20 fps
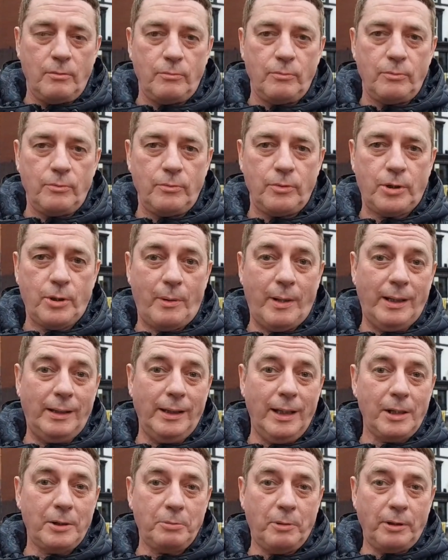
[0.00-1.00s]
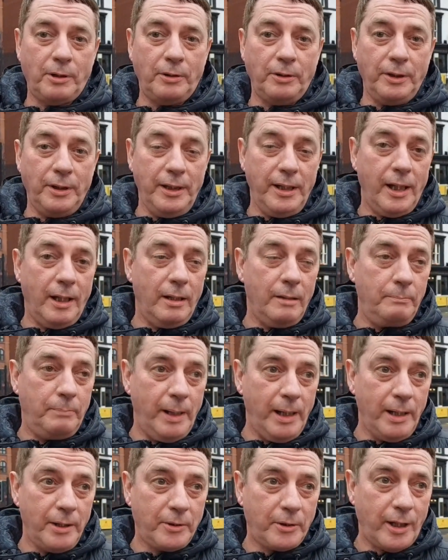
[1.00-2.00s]
So our last one on the
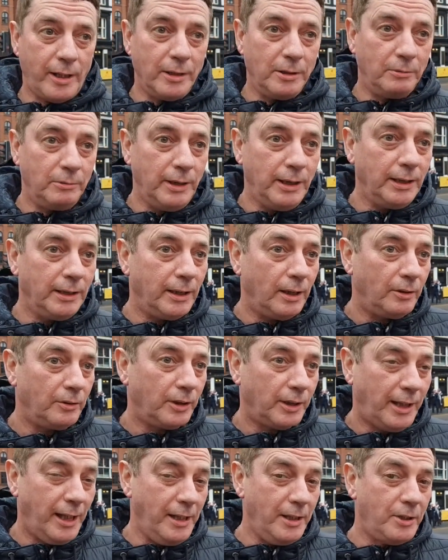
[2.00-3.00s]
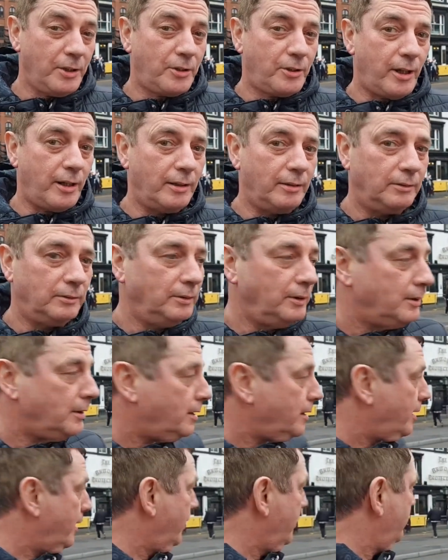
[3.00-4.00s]
beer trail, really, or the Guinness trail,
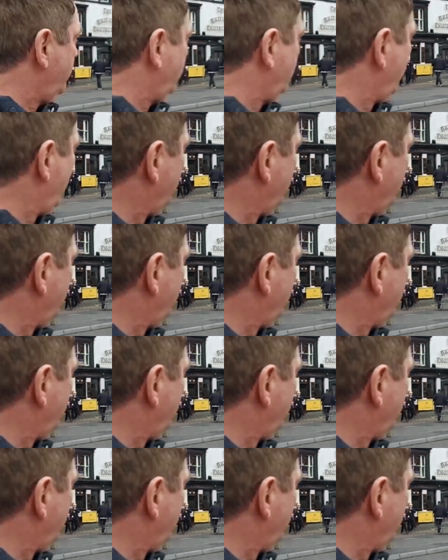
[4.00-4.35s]
is, as you